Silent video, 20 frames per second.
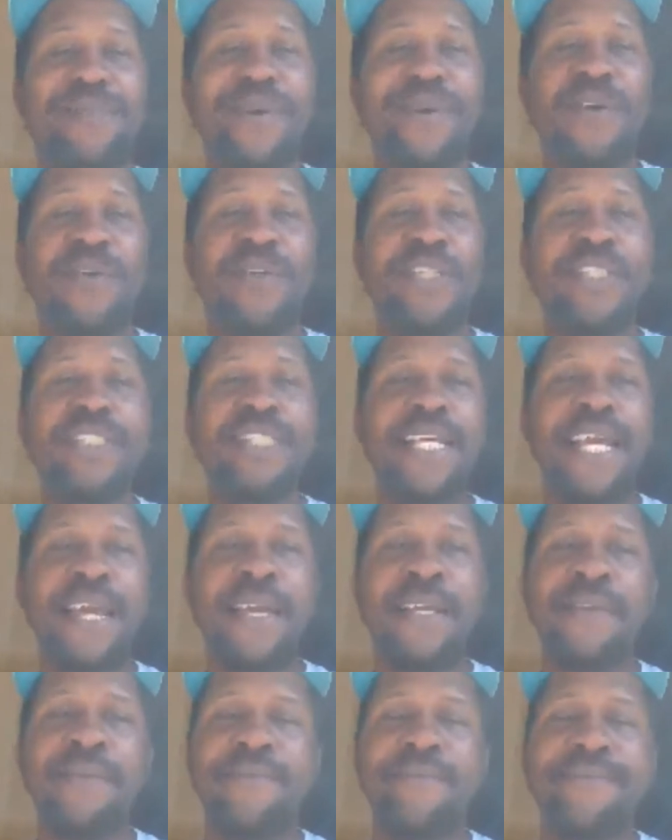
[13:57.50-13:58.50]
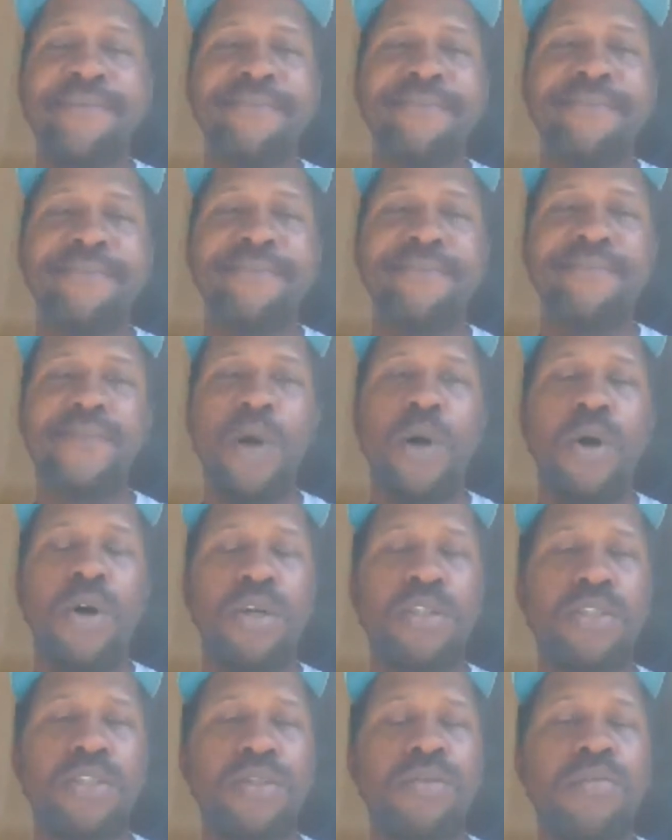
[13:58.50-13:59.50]
check them out in the chat
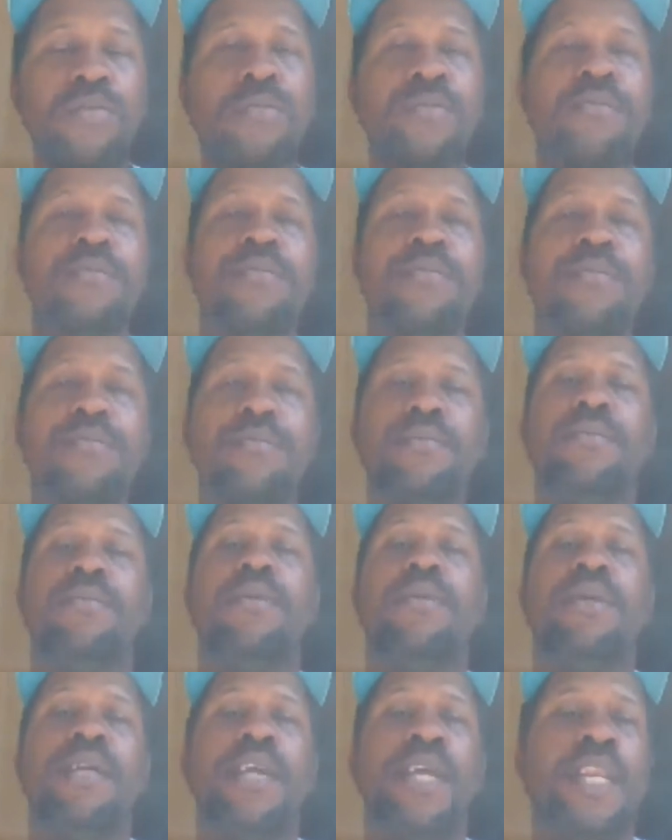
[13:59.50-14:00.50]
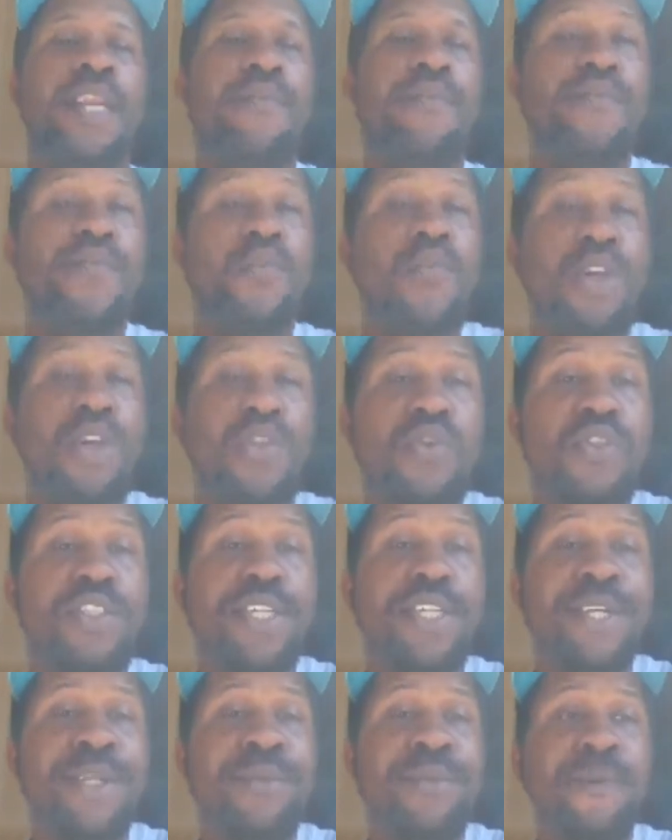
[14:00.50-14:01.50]
also. And if you want
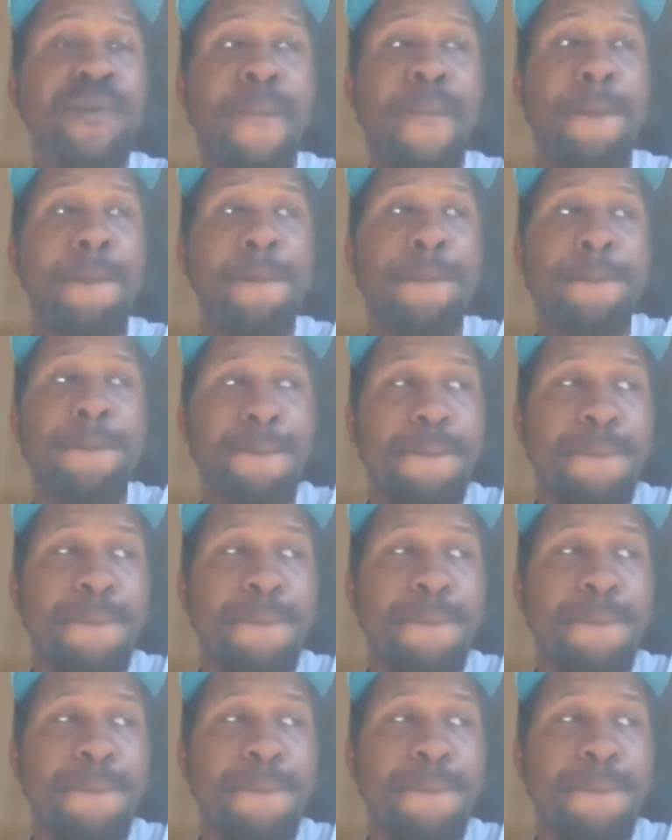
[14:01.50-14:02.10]
your channel